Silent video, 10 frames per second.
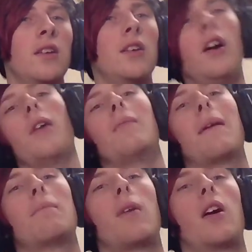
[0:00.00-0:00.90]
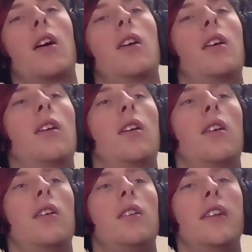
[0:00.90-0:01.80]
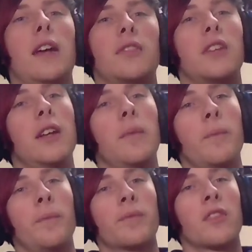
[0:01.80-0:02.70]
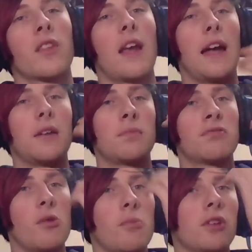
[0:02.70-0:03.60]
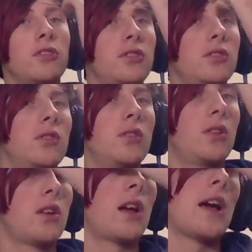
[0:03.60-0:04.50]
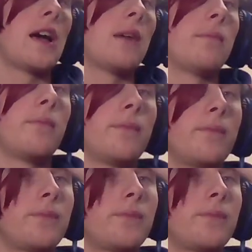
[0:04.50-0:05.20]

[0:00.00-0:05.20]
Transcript: a map DLC, and pro mods. So